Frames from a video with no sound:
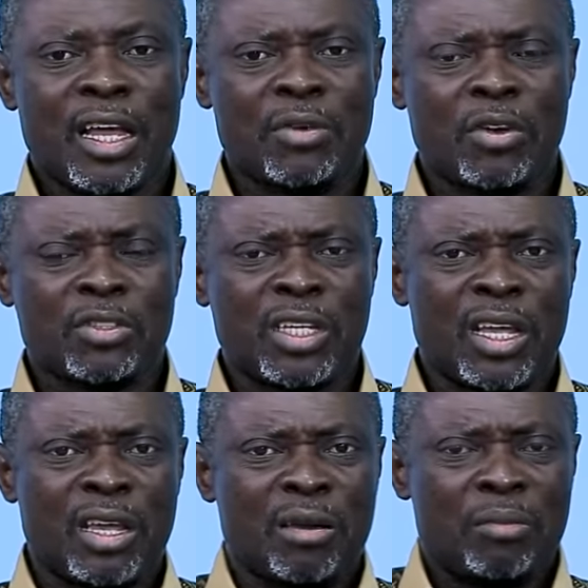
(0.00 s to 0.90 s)
because,
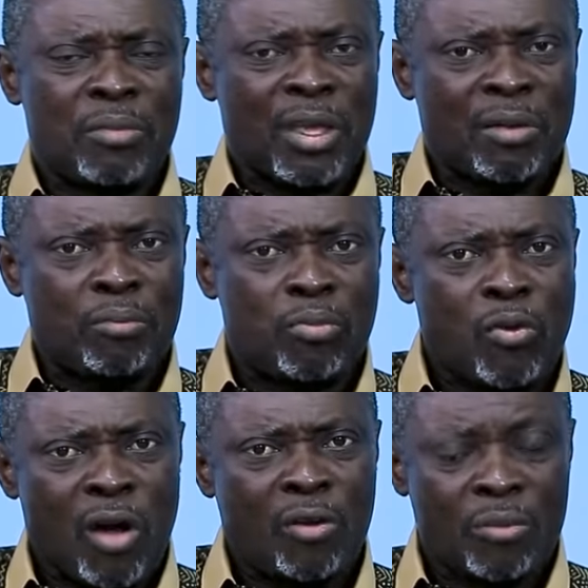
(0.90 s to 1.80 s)
me
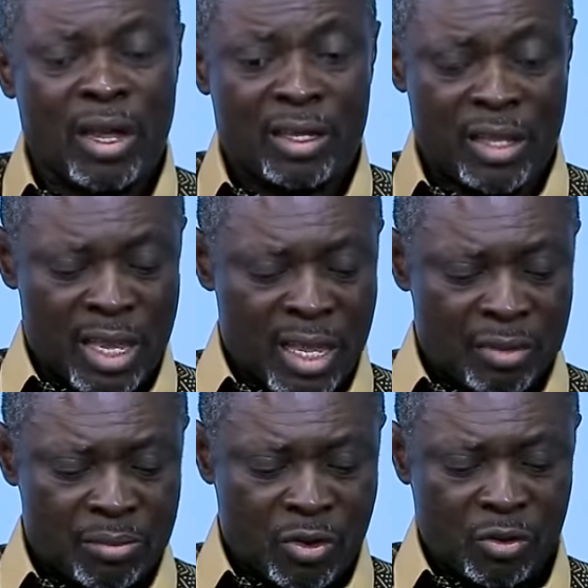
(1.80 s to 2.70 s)
boy or mine,
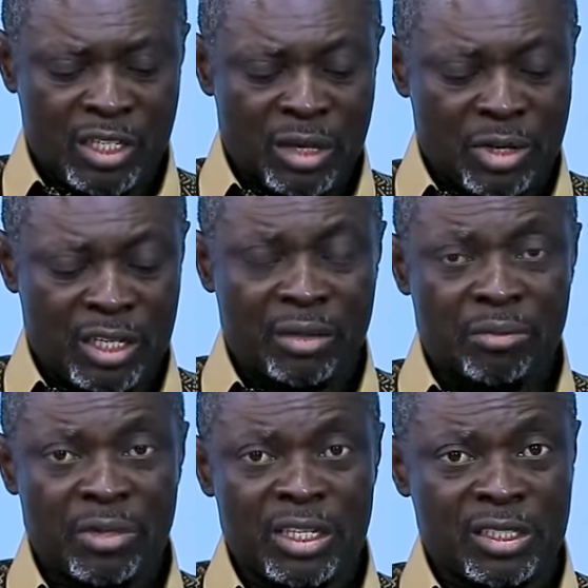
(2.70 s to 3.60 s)
me could Germany,
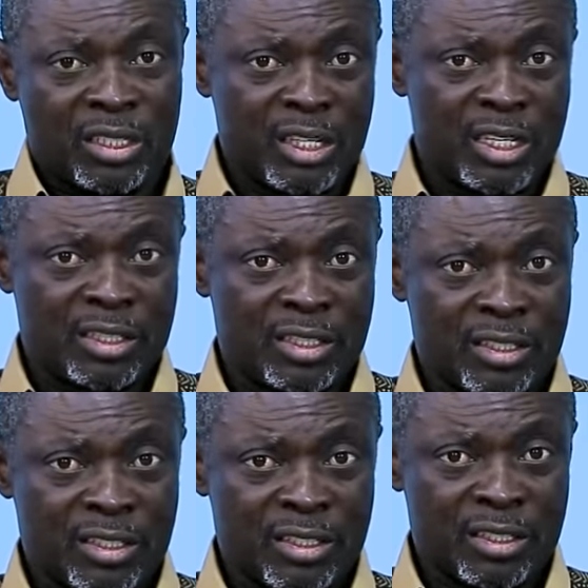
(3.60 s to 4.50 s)
me did three
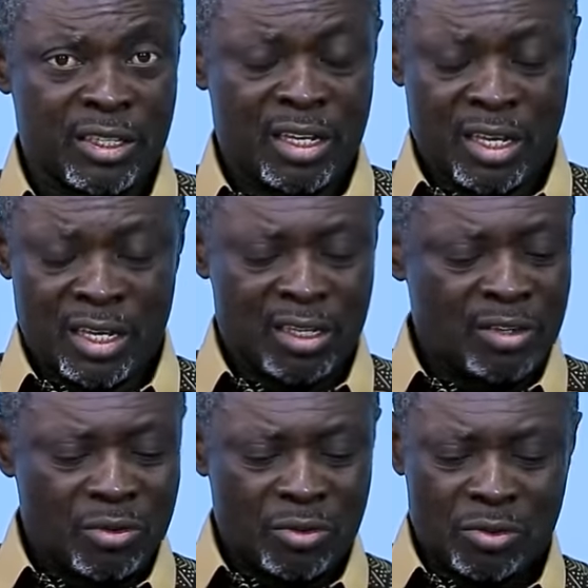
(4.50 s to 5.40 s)
days,
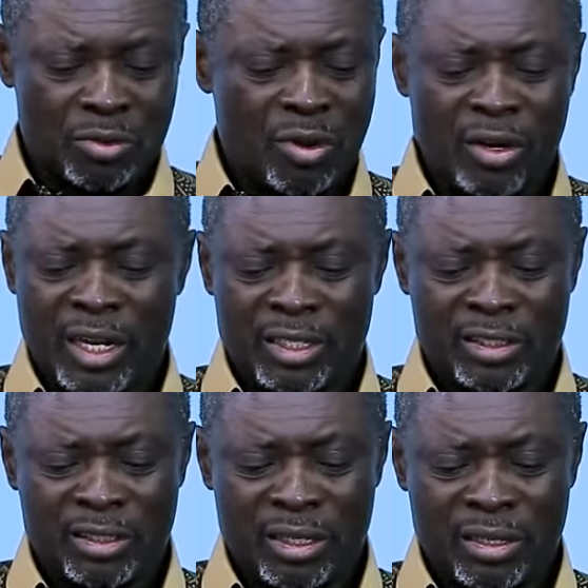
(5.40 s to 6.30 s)
could do
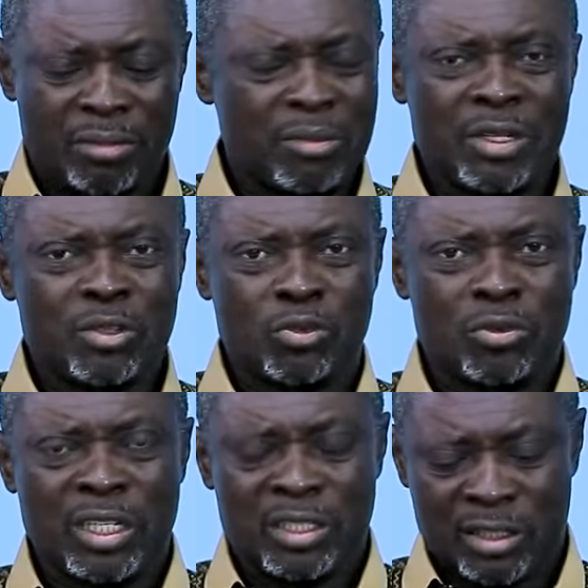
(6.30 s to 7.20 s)
Holland, me did
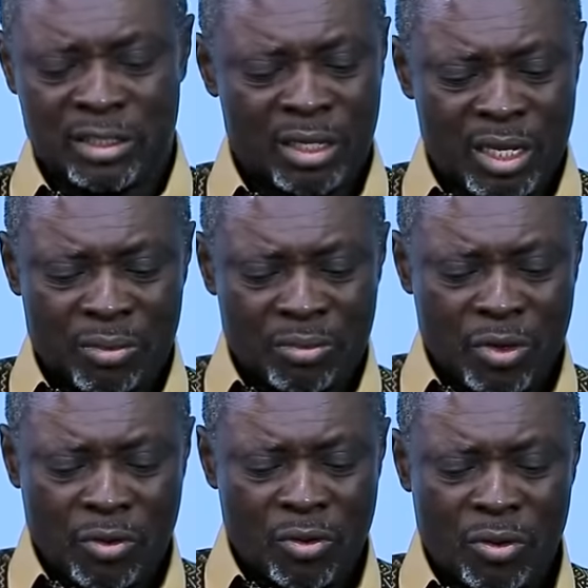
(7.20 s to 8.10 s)
two days,
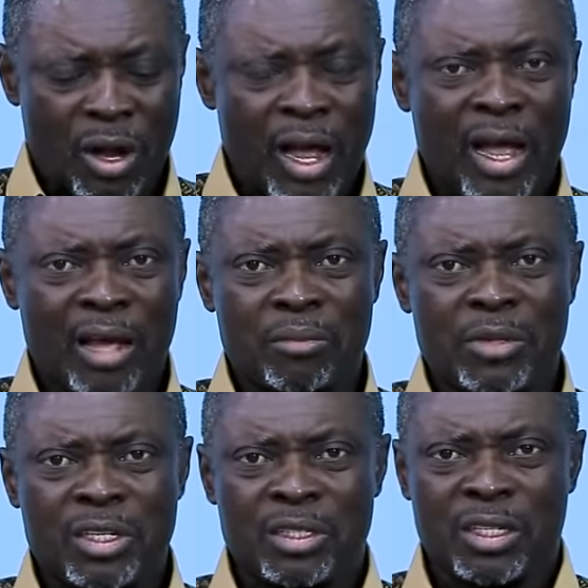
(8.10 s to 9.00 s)
me call, aha,
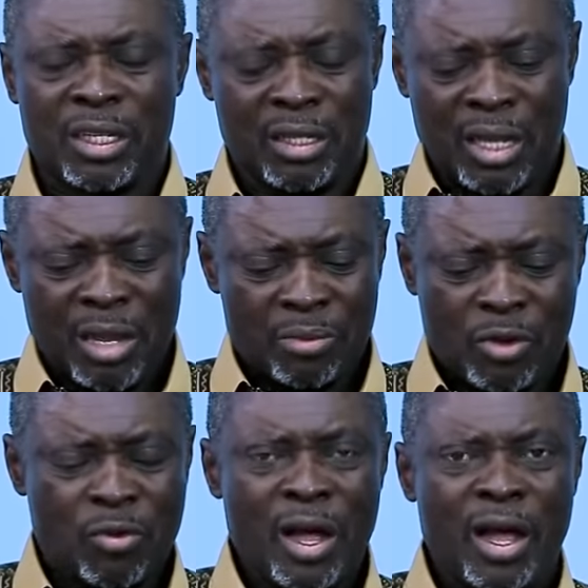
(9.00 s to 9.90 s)
me did say,
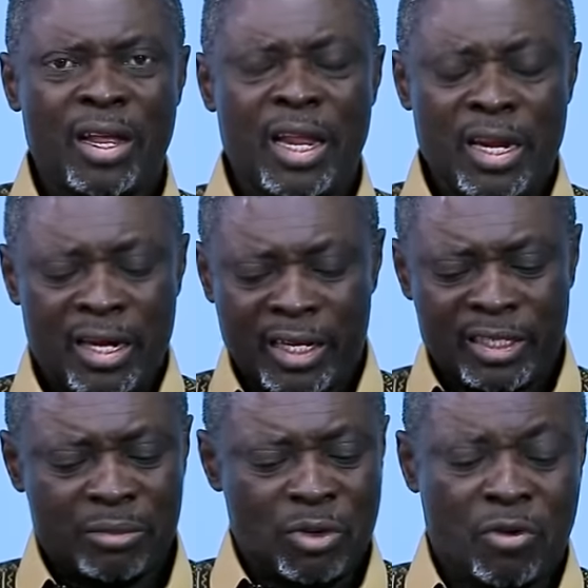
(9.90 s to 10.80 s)
me call
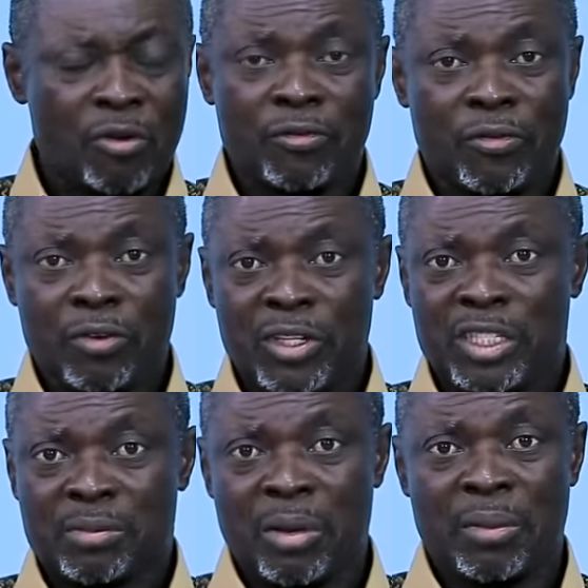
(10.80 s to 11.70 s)
London, me call four
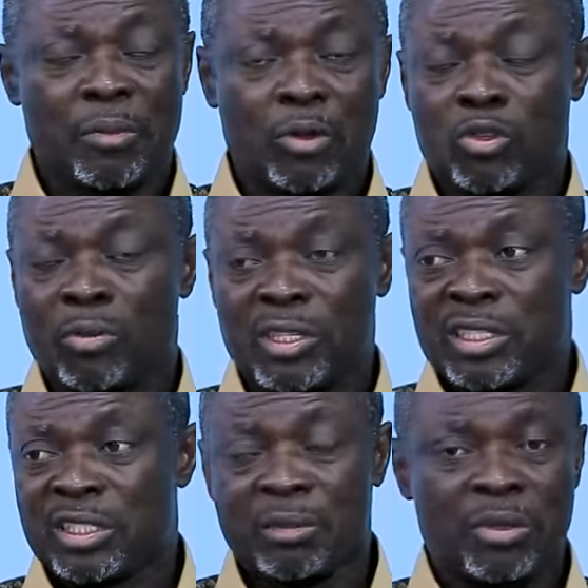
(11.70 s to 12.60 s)
days, my bam cotton
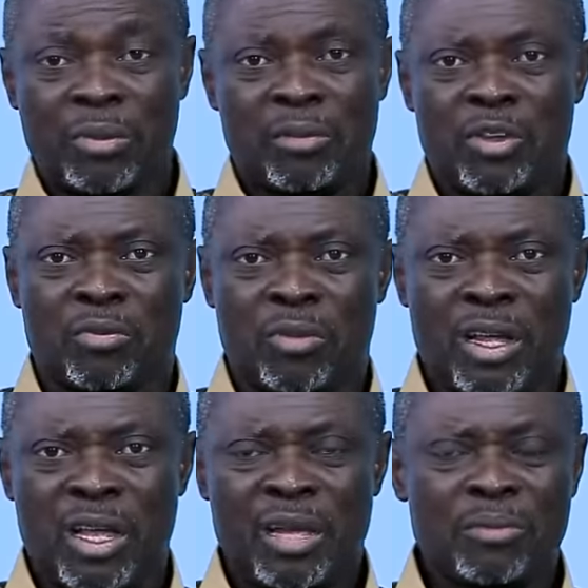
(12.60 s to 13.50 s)
machines, I'm the baby major,
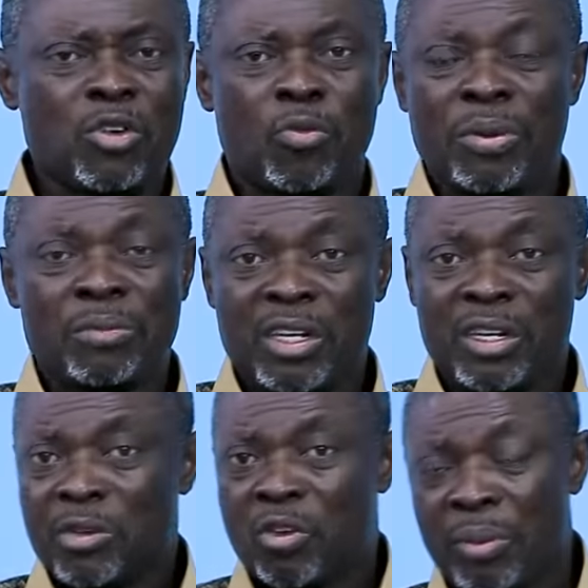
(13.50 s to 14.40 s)
me could pay
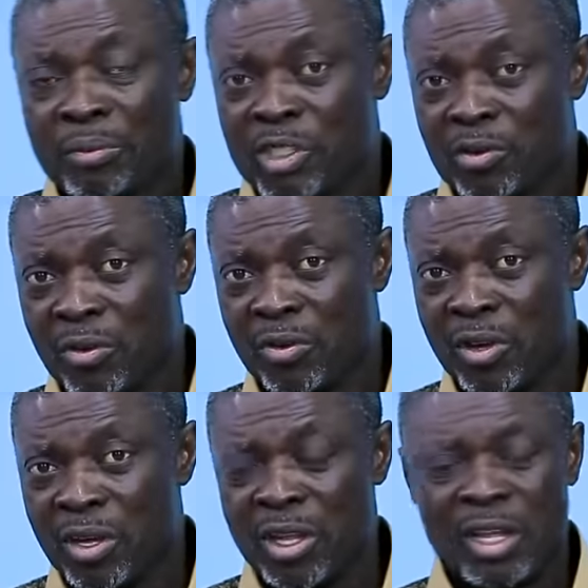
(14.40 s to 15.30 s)
me, me could pay me so.
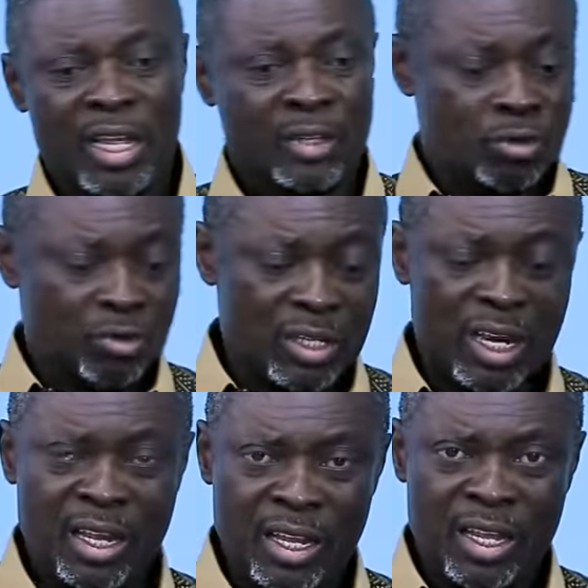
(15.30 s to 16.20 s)
And so, ne,